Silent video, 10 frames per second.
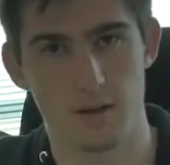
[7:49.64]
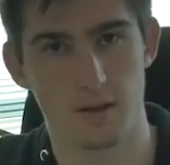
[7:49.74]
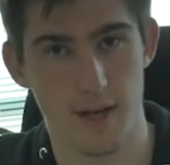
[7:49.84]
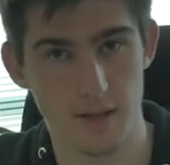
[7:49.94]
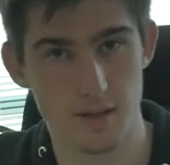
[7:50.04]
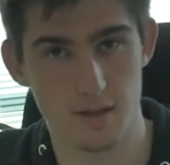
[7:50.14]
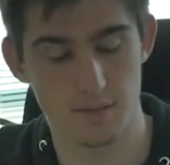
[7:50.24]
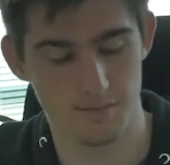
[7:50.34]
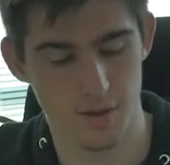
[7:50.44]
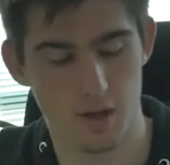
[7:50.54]
Next,
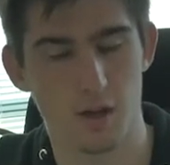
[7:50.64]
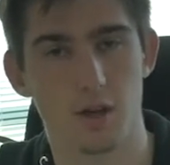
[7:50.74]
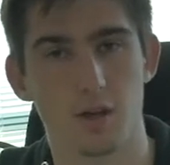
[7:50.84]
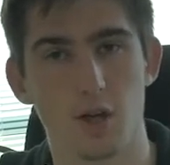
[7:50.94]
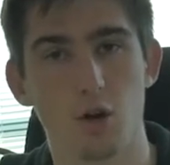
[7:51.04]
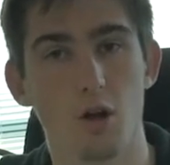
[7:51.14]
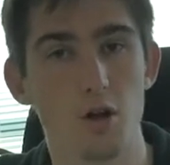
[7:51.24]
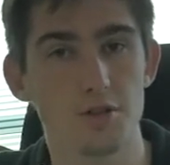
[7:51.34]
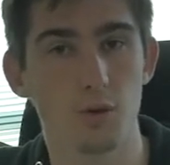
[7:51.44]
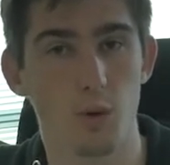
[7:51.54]
you'll
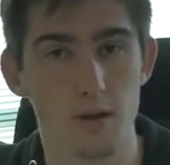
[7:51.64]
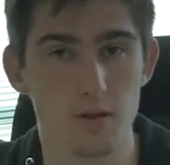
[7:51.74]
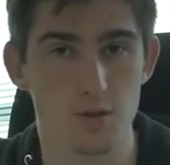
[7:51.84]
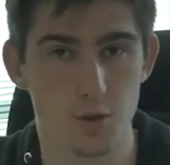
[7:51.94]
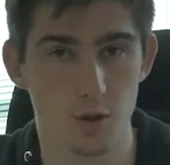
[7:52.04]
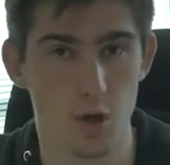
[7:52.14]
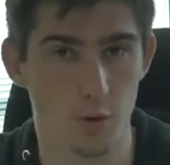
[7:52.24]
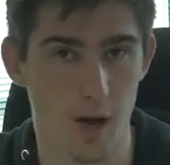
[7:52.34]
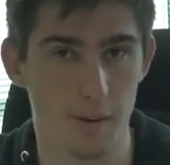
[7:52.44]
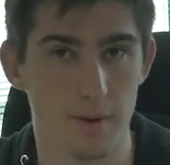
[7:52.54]
also want to go
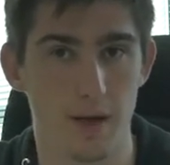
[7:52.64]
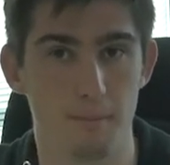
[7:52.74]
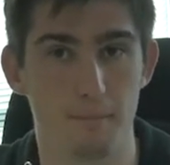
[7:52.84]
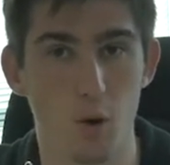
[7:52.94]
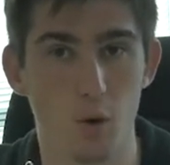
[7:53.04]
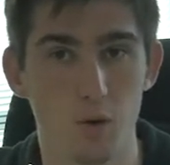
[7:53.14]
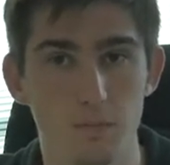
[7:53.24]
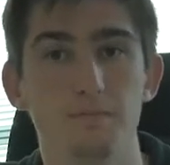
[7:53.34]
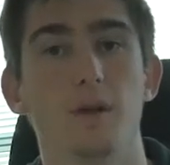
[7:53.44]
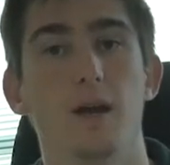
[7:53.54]
grab a bowl
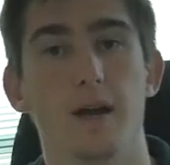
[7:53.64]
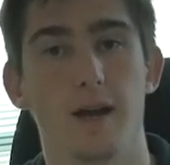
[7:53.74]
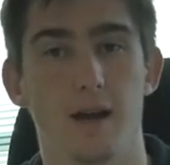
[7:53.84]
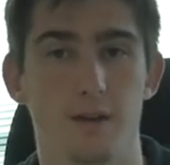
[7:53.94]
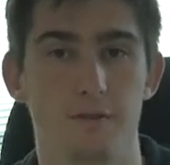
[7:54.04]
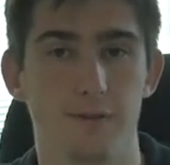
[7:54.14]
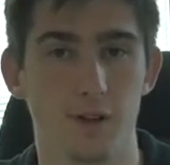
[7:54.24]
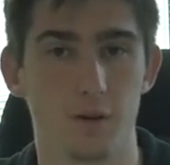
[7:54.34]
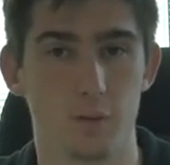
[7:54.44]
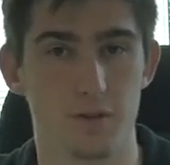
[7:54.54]
and
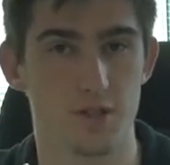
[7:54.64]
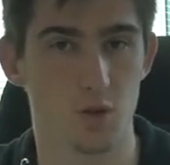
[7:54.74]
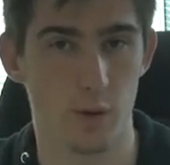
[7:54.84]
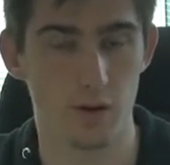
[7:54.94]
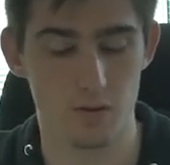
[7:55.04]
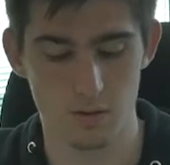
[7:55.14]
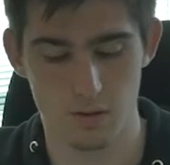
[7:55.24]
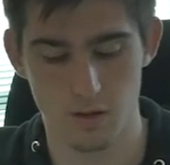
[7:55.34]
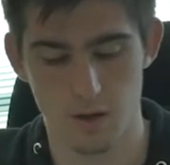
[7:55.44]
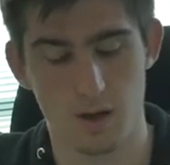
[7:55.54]
fill it with soil
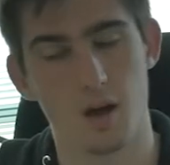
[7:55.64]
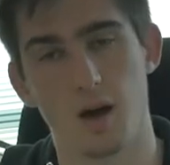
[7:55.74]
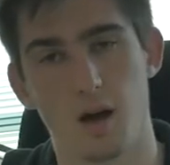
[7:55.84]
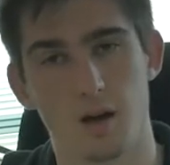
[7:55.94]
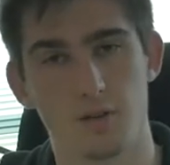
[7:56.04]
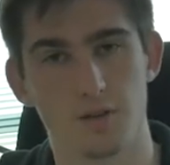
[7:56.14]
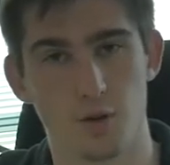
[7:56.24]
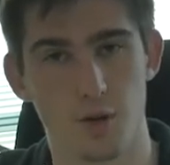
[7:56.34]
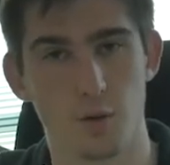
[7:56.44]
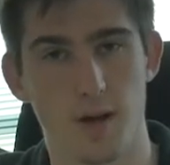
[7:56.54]
so
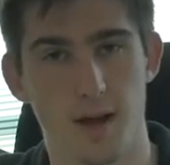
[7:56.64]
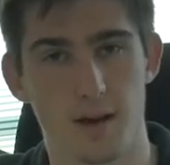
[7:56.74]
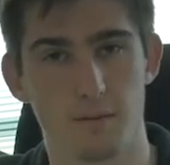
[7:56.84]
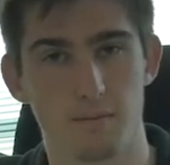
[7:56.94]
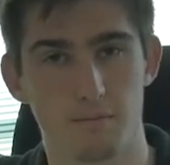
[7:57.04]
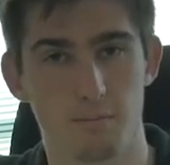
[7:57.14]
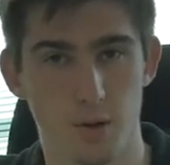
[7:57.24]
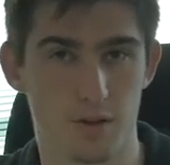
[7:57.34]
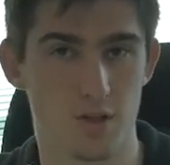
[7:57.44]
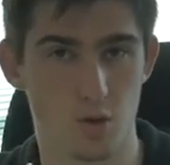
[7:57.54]
you can
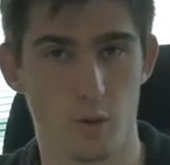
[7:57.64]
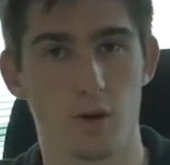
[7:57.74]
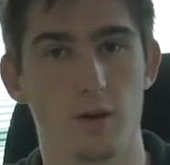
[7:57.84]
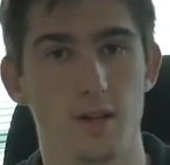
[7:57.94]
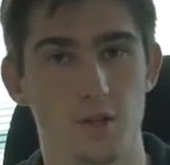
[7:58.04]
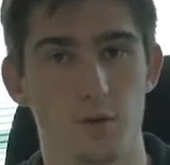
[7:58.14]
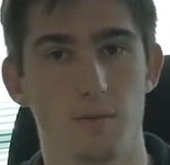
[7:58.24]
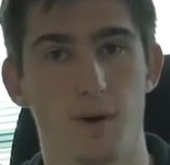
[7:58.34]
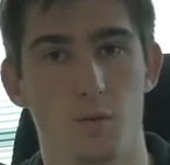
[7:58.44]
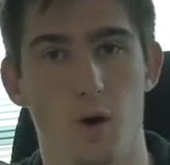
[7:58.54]
put the soil into the
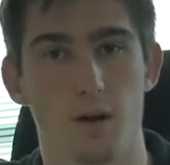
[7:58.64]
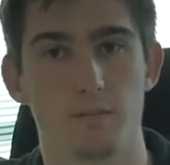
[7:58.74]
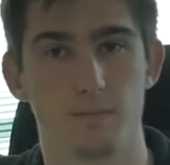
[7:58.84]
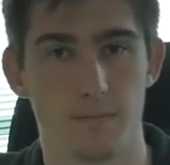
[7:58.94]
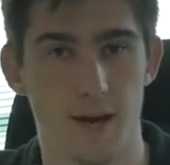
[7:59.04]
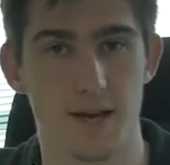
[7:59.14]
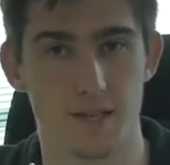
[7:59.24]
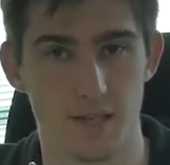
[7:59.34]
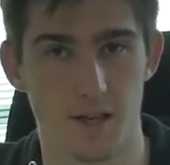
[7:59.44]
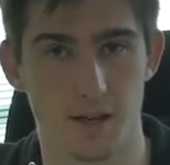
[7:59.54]
Mudwatt
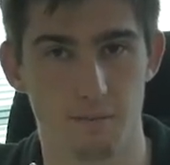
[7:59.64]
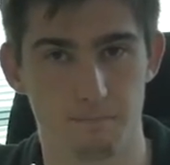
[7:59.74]
as needed.